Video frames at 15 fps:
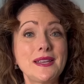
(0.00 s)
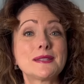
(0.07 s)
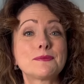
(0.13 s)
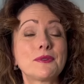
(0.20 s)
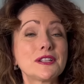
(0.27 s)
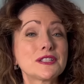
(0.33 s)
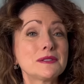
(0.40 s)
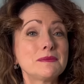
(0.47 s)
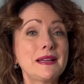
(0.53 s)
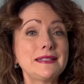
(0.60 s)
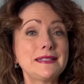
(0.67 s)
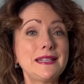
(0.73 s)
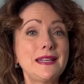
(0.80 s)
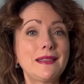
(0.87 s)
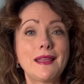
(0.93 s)
is brushing my
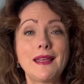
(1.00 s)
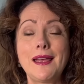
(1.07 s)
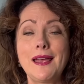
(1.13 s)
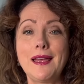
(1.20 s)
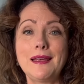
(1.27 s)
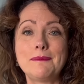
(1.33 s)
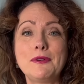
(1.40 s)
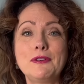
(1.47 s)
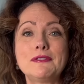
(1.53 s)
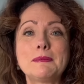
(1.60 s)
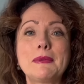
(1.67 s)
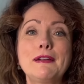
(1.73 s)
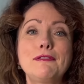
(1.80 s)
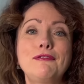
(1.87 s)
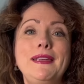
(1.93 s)
teeth and moving
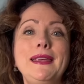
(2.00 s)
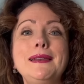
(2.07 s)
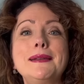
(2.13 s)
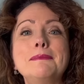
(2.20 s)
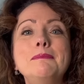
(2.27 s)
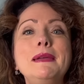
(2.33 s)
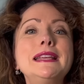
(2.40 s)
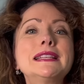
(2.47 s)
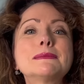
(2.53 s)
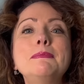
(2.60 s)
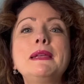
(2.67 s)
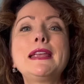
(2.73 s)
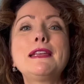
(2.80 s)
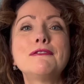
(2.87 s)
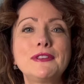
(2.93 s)
my feet makes
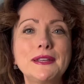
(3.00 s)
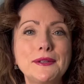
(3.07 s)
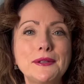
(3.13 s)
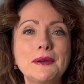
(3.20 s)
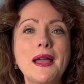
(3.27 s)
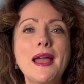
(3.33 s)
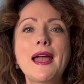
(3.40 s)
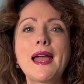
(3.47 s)
me feel